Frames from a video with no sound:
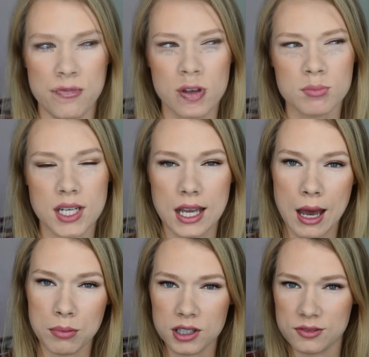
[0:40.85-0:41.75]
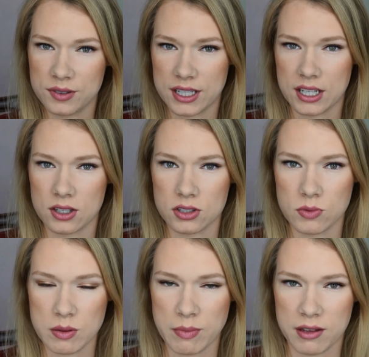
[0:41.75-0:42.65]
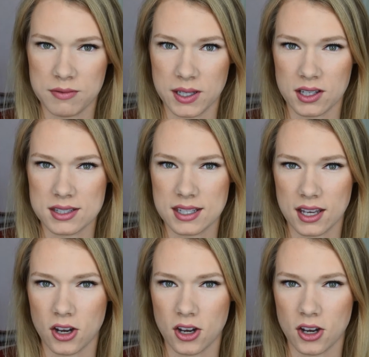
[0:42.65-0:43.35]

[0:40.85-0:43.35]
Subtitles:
I've filmed a couple of videos with my fiance